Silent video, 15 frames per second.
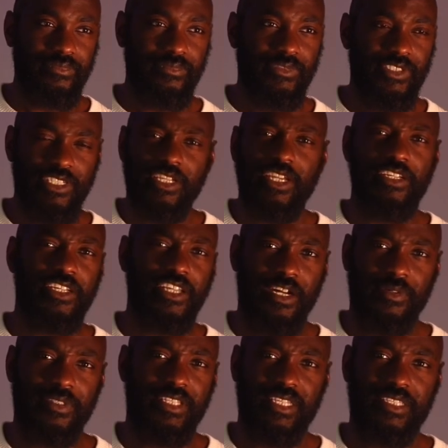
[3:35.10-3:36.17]
you're going to
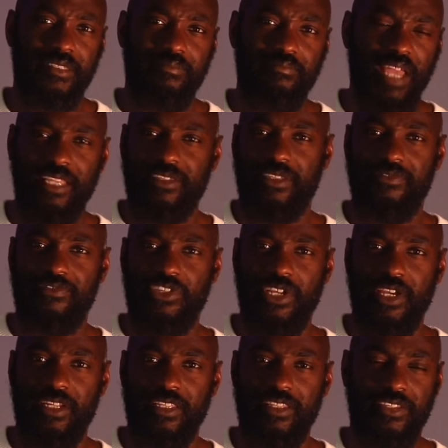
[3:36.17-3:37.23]
go on this massive
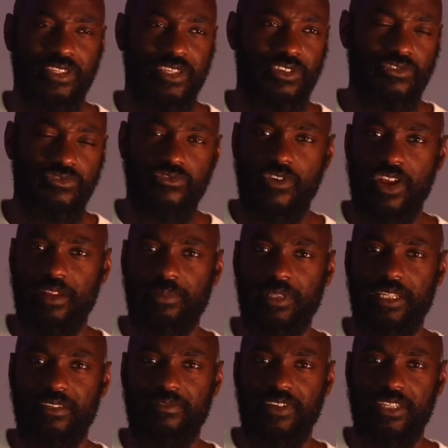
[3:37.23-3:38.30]
journey, this
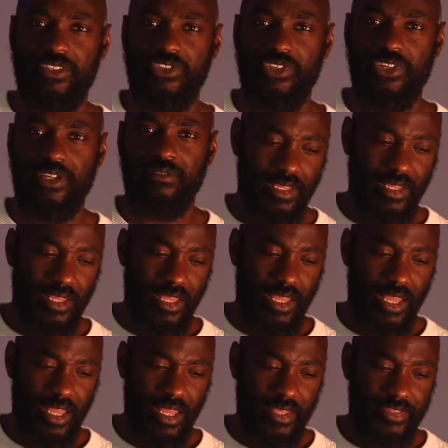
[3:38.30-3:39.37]
incredible adventure.
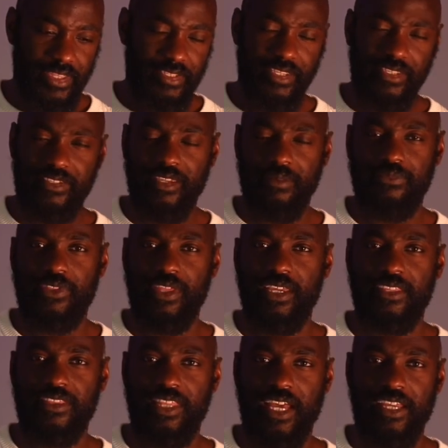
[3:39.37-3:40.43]
This is
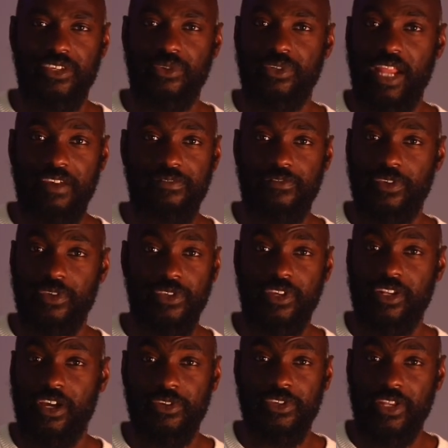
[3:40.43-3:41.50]
something that your nephew, you
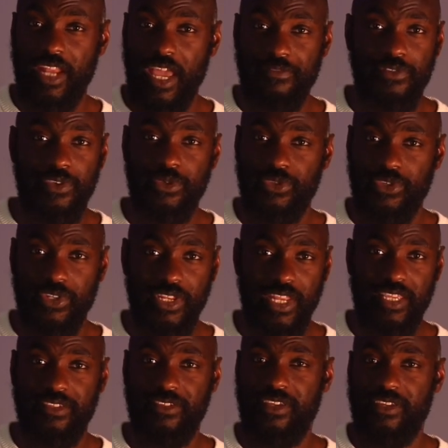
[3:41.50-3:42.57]
know, your nephews, your
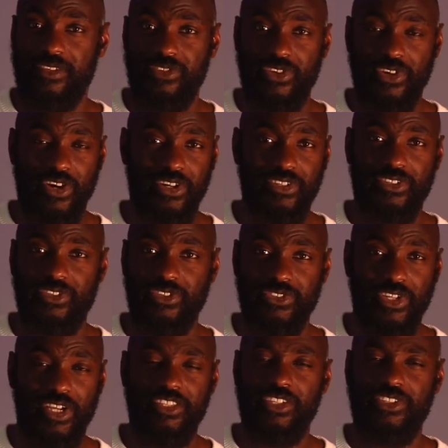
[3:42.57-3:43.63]
nieces, your uncles,
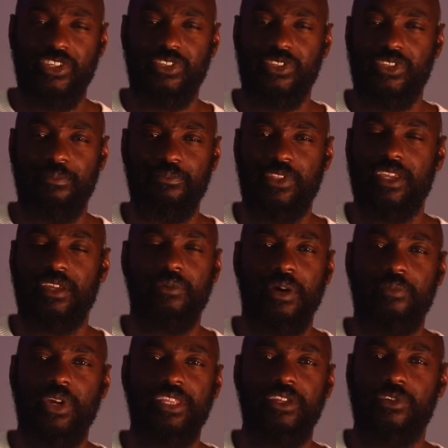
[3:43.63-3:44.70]
this is something
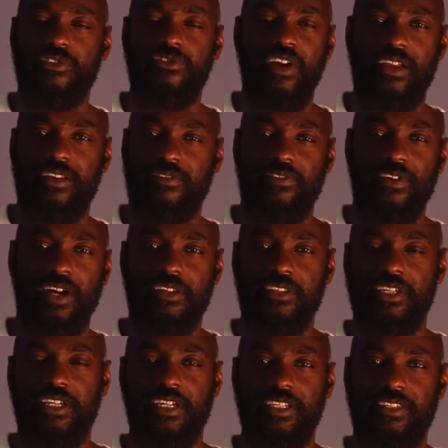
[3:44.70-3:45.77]
when you're a grandfather,
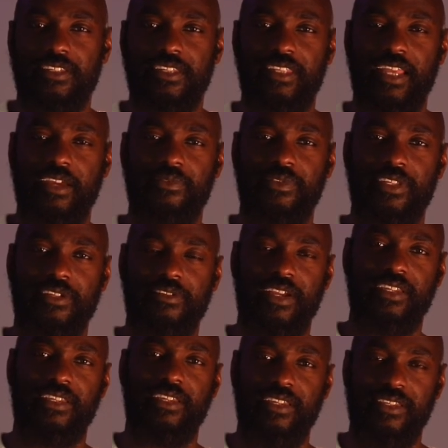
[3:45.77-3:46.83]
you're going to sit down with your
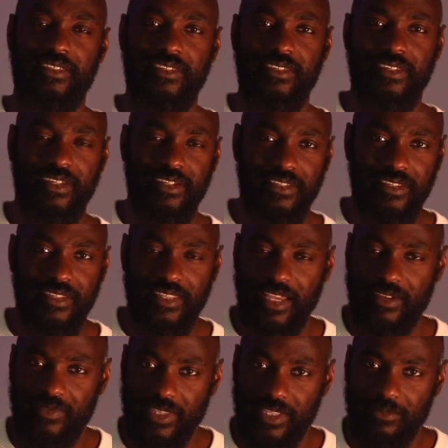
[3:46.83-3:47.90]
grandkids and you're going to sit
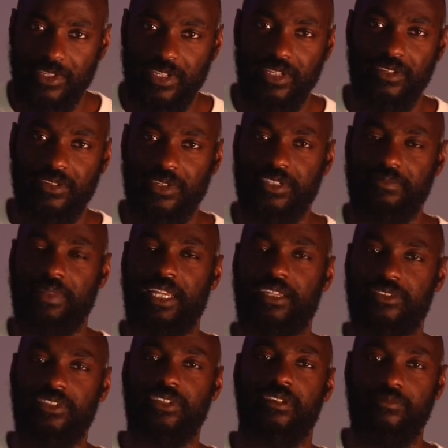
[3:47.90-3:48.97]
down with them. You're going to
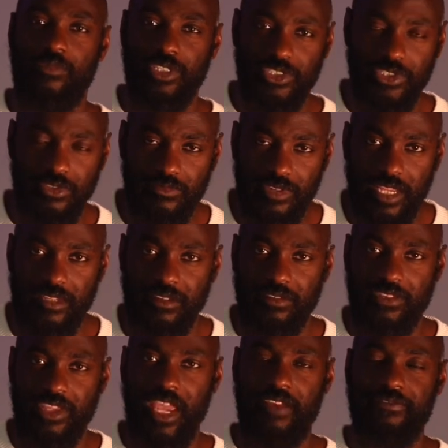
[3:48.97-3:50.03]
explain to them what you did
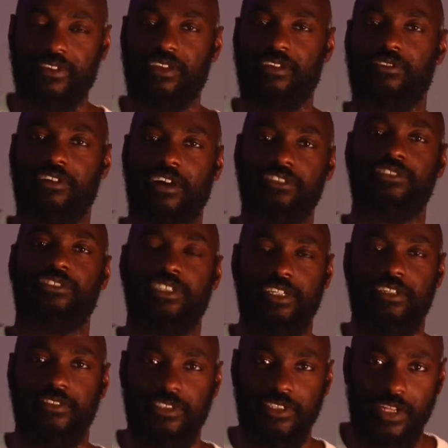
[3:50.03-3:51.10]
on the African
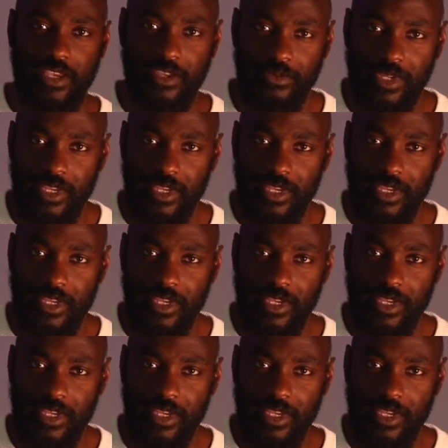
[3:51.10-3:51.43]
continent, you know,